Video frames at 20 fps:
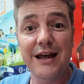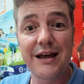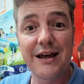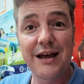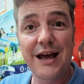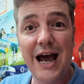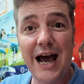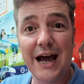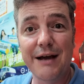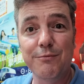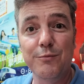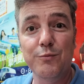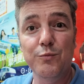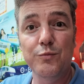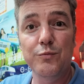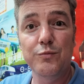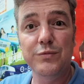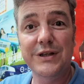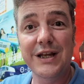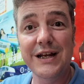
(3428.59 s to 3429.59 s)
I
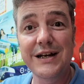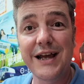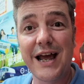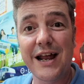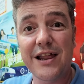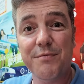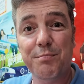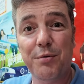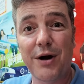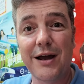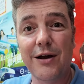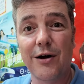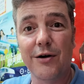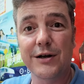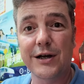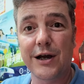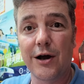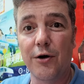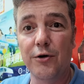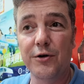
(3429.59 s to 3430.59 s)
didn't get Sprite or
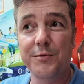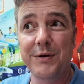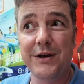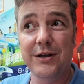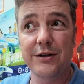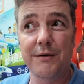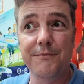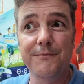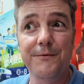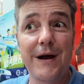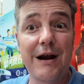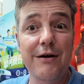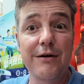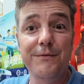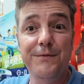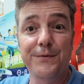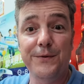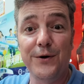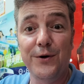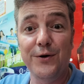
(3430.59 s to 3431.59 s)
Coke because I'm very
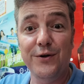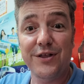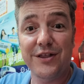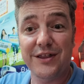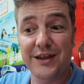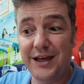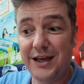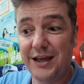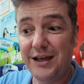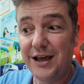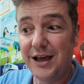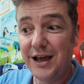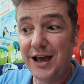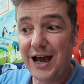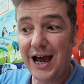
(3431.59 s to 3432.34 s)
thirsty and